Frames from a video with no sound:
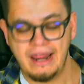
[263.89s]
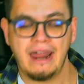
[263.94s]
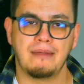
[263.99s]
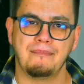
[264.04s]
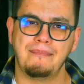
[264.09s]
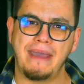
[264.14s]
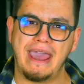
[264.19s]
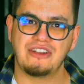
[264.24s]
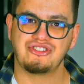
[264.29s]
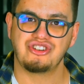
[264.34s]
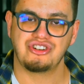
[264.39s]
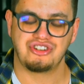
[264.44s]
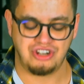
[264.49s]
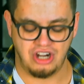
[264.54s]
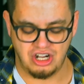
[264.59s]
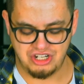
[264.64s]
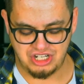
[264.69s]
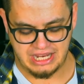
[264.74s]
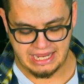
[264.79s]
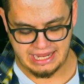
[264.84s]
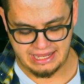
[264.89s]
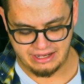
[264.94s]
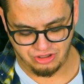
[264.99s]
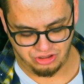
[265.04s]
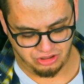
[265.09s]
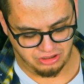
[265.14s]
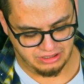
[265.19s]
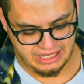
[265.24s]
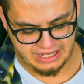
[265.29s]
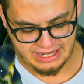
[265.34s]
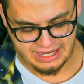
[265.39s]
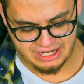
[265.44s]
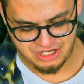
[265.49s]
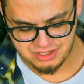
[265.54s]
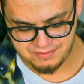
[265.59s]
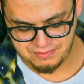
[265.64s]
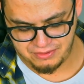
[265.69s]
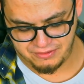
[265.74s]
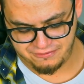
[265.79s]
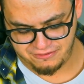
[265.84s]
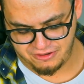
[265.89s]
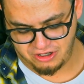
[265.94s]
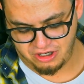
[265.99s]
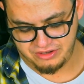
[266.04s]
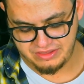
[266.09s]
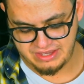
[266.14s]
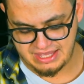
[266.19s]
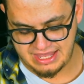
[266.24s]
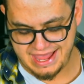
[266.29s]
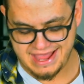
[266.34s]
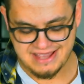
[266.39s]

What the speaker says: it had a Badger charging handle and I just prefer the